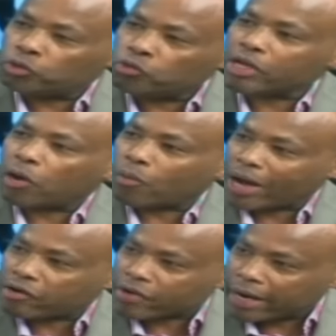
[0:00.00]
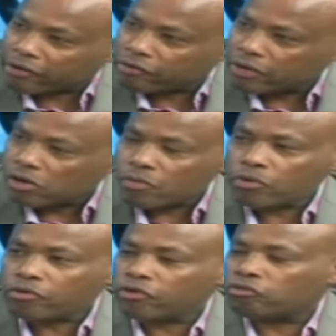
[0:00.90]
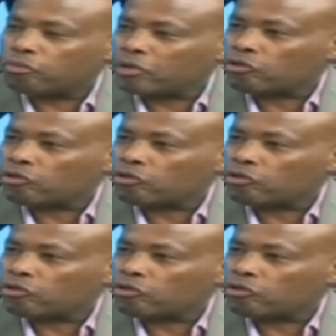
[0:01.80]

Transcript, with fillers: were to do their work right, we wouldn't